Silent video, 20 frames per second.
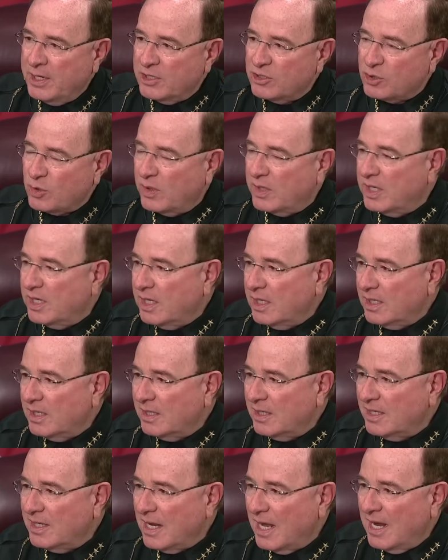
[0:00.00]
So at the end
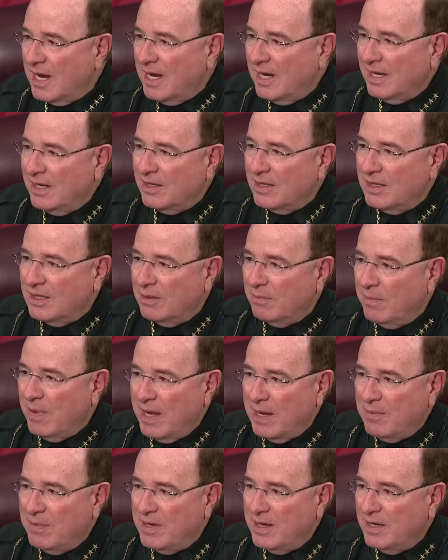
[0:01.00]
of the day, the
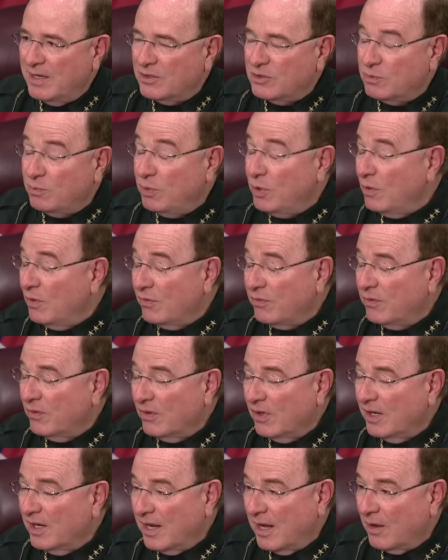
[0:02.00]
baby is
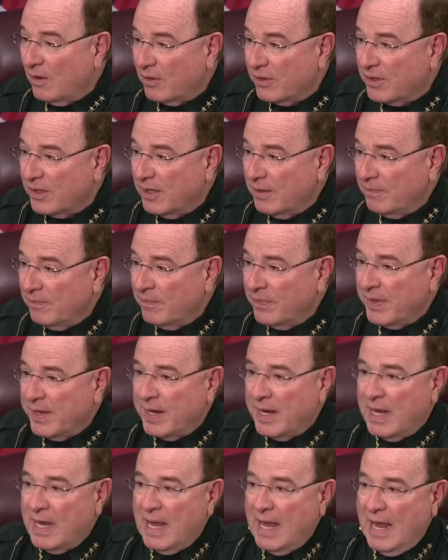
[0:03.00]
beautiful and healthy.
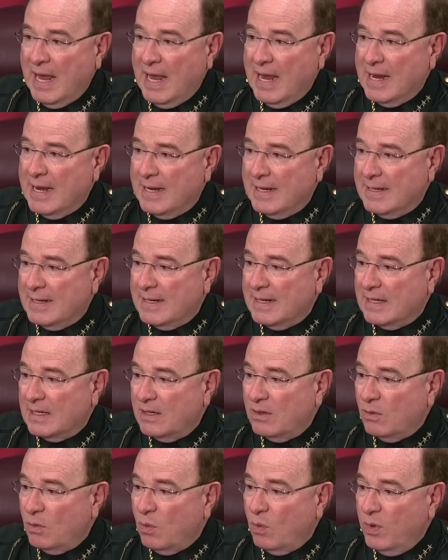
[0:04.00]

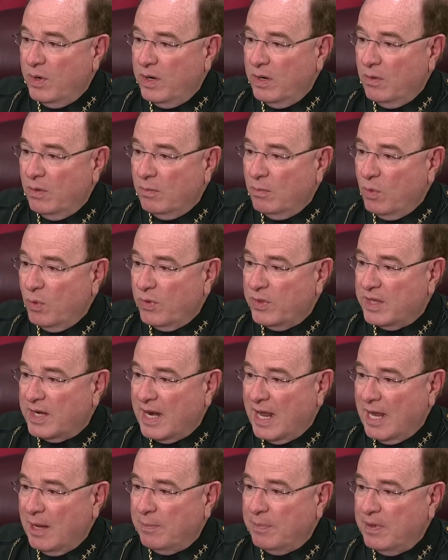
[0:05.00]
And we are more than
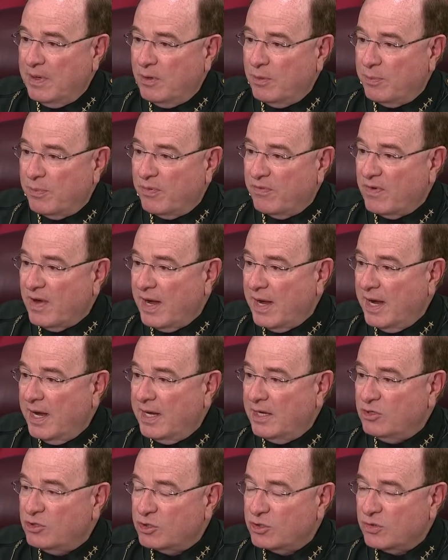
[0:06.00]
happy to
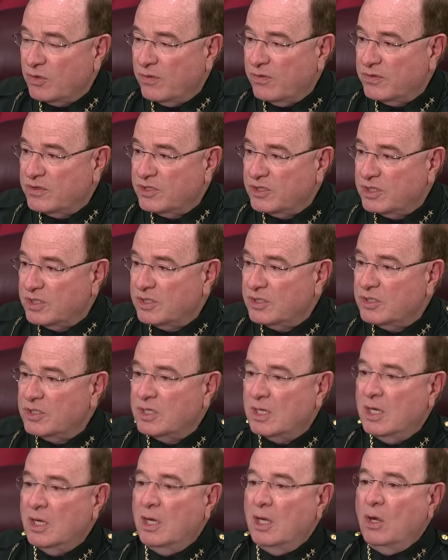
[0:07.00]
provide services.
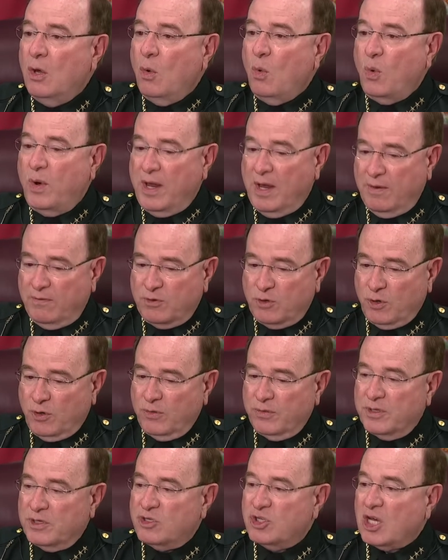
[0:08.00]
We have
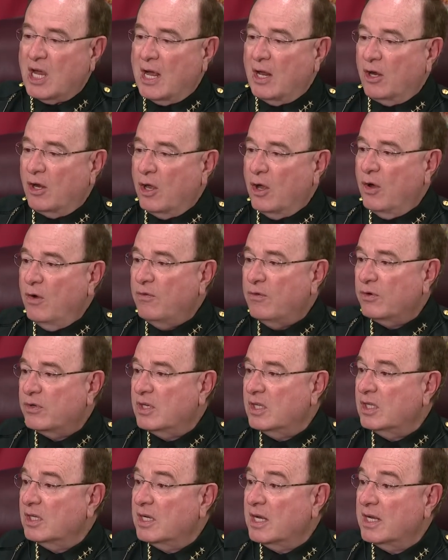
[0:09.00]
turned the child over
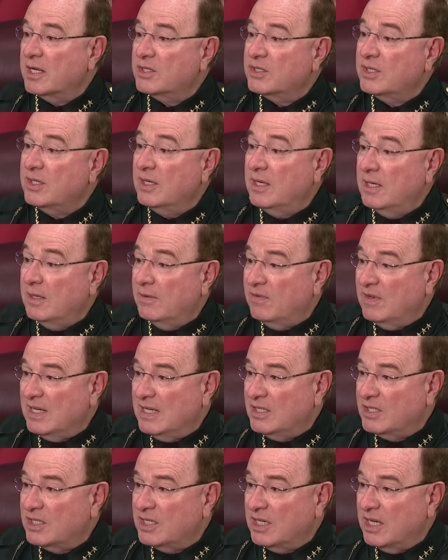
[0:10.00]
to the custody of
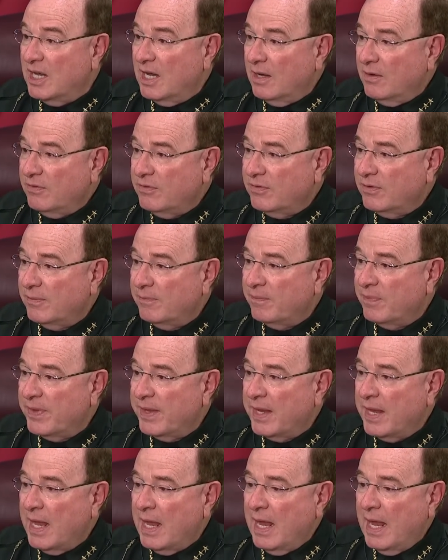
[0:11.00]
DCF,
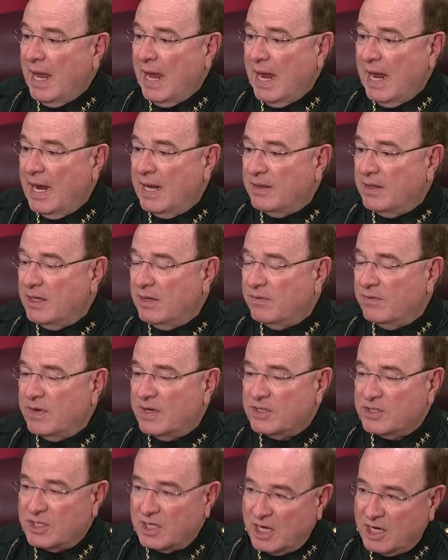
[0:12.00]
and the
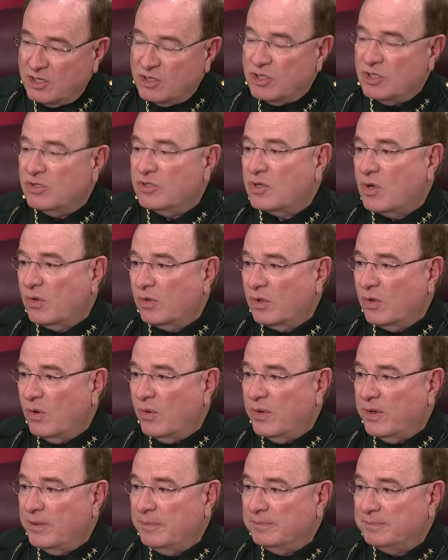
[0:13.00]
investigation is
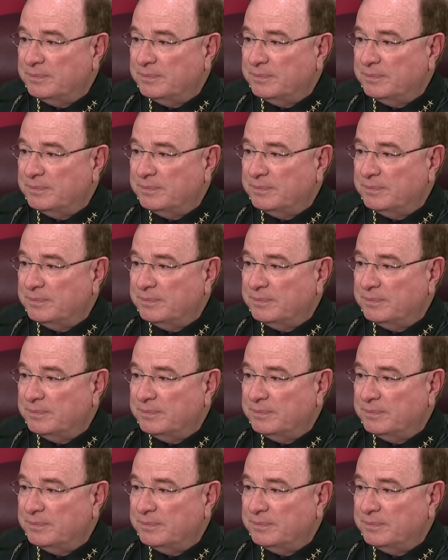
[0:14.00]
ongoing